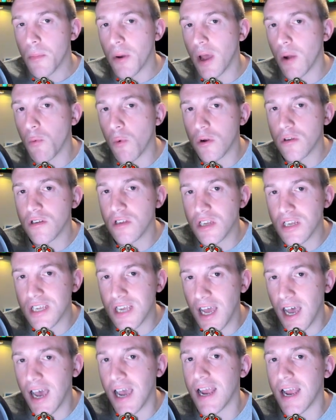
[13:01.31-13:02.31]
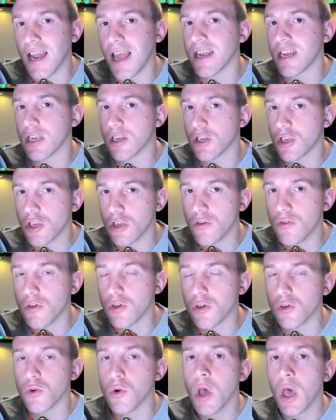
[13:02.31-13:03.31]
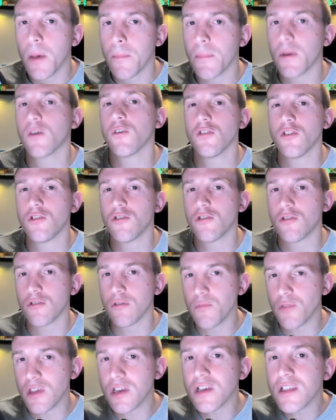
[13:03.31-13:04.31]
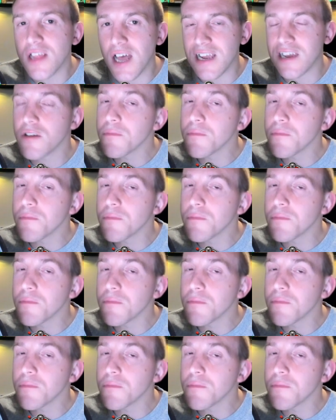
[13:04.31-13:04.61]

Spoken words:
but I wanted to highlight it to you because it's something